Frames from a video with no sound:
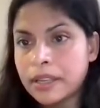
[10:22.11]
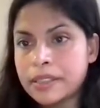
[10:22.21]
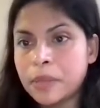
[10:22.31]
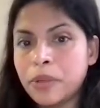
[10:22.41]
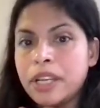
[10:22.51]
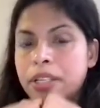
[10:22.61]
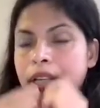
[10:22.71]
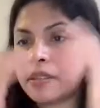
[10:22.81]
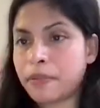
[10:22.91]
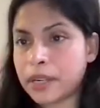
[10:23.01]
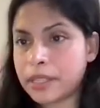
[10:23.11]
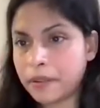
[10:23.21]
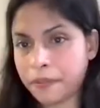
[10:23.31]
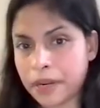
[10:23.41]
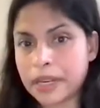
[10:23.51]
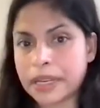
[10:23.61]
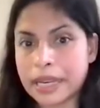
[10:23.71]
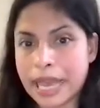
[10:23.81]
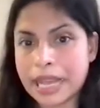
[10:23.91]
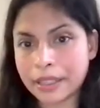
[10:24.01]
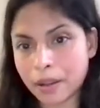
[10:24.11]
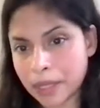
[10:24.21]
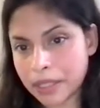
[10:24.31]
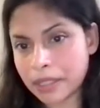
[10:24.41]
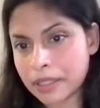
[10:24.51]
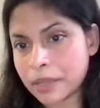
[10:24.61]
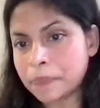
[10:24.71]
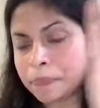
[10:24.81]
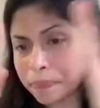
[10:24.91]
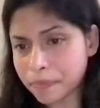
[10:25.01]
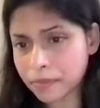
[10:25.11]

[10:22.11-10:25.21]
simulations for different length of the system.